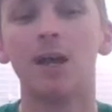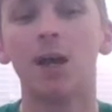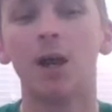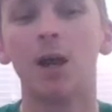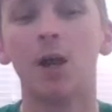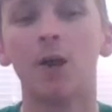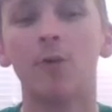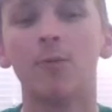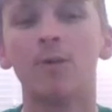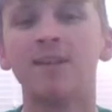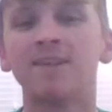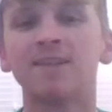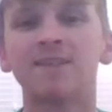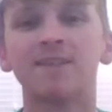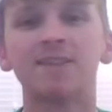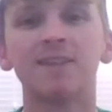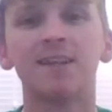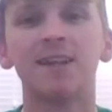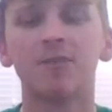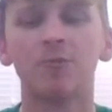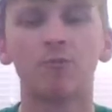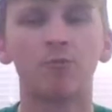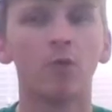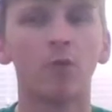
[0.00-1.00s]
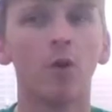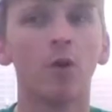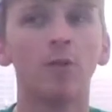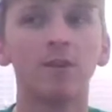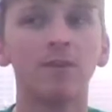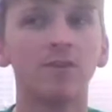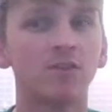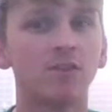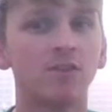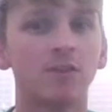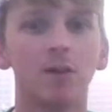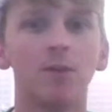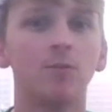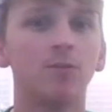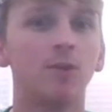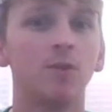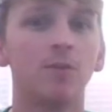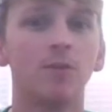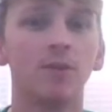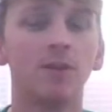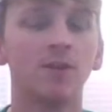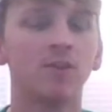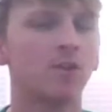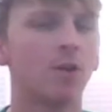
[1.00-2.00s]
Owens said, Rollins, don't do
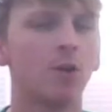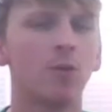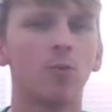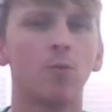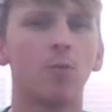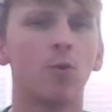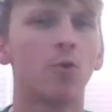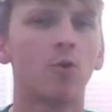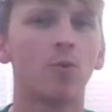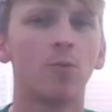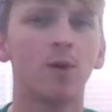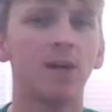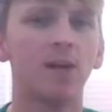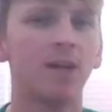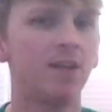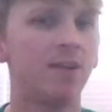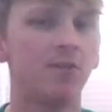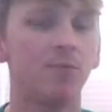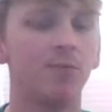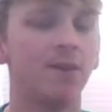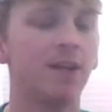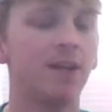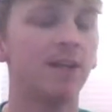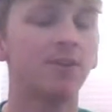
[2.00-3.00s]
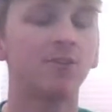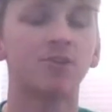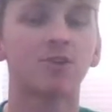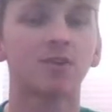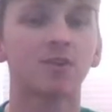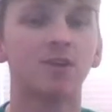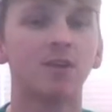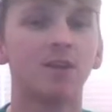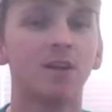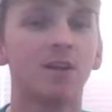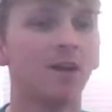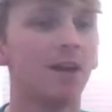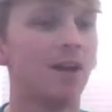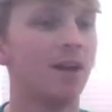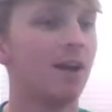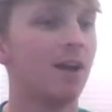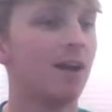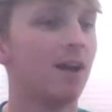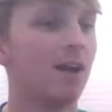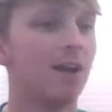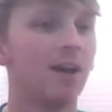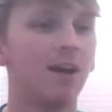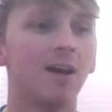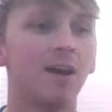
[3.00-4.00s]
this. Don't walk away, you bitch.
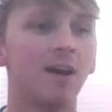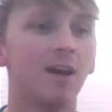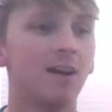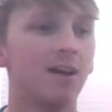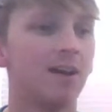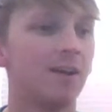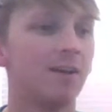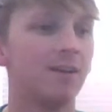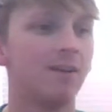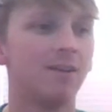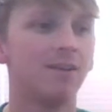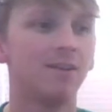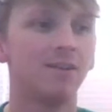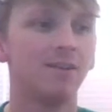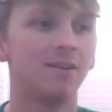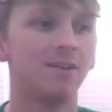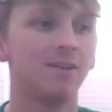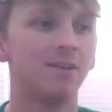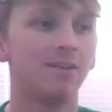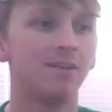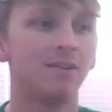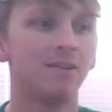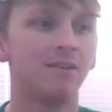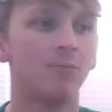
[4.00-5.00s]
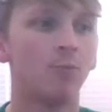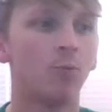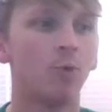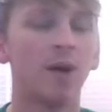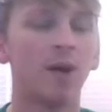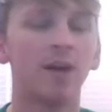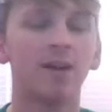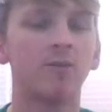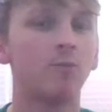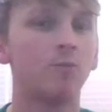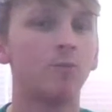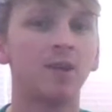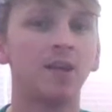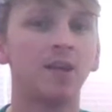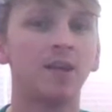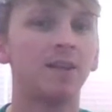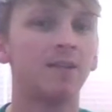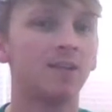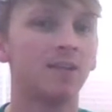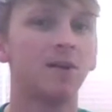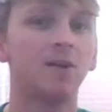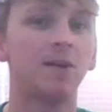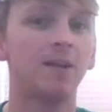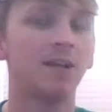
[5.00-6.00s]
Why don't we
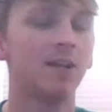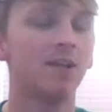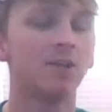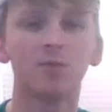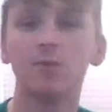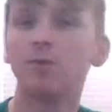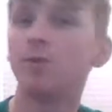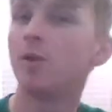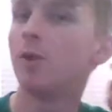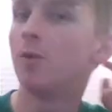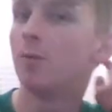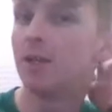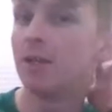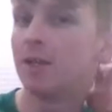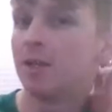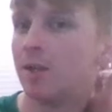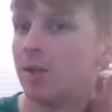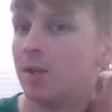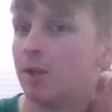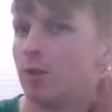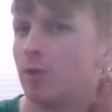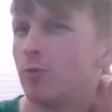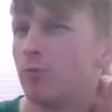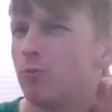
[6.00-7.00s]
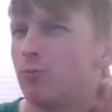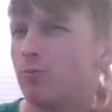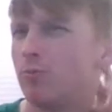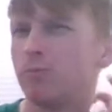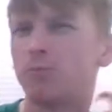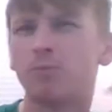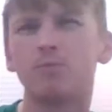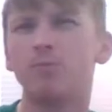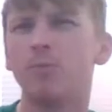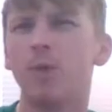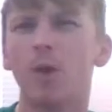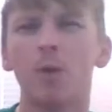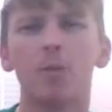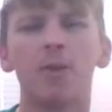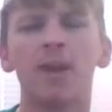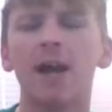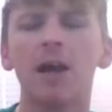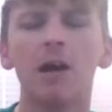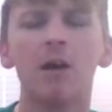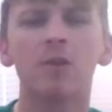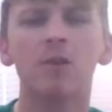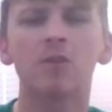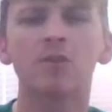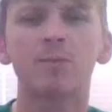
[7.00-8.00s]
turn it into a no DQ no
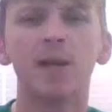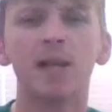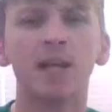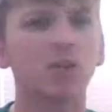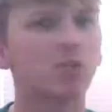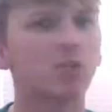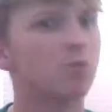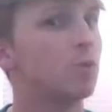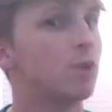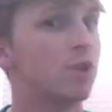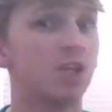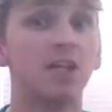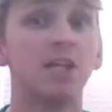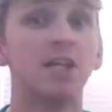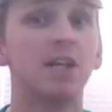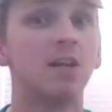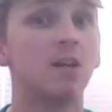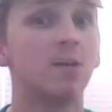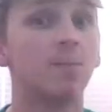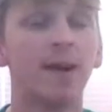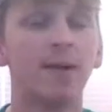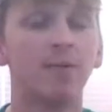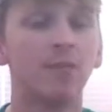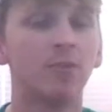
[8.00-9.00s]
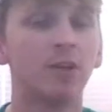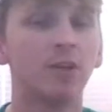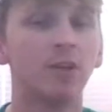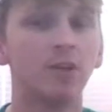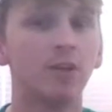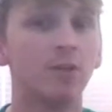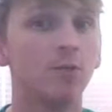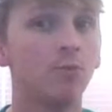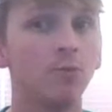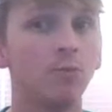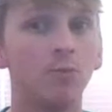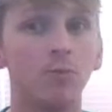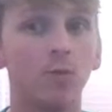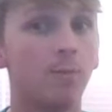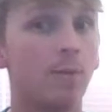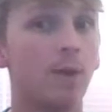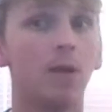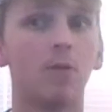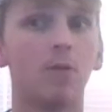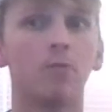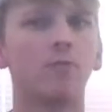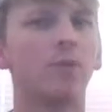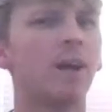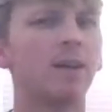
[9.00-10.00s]
countouts match, which he can apparently do. The
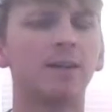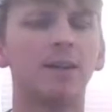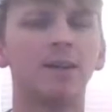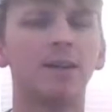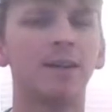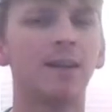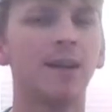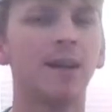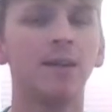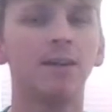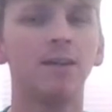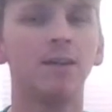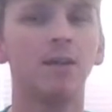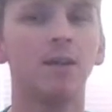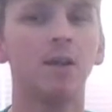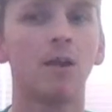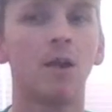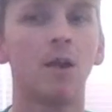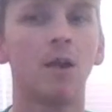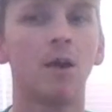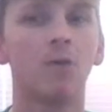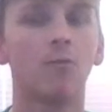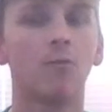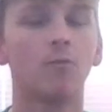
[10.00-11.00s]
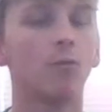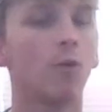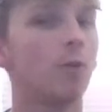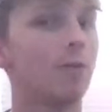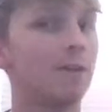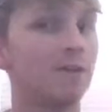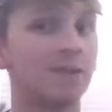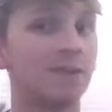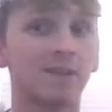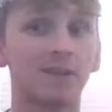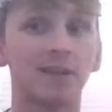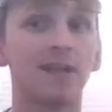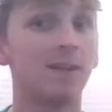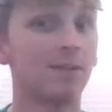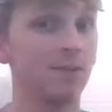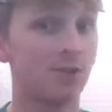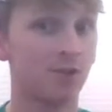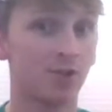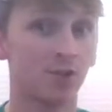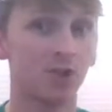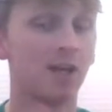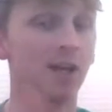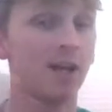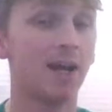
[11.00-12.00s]
bell rang again. Rollins kicked the
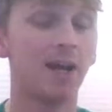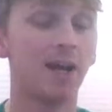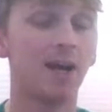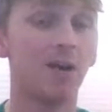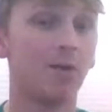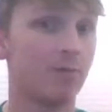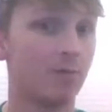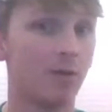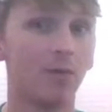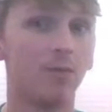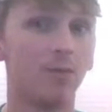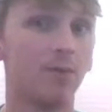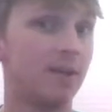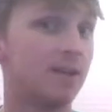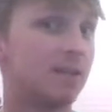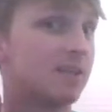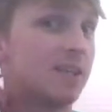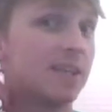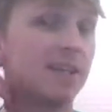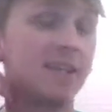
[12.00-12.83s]
shit out of Owens.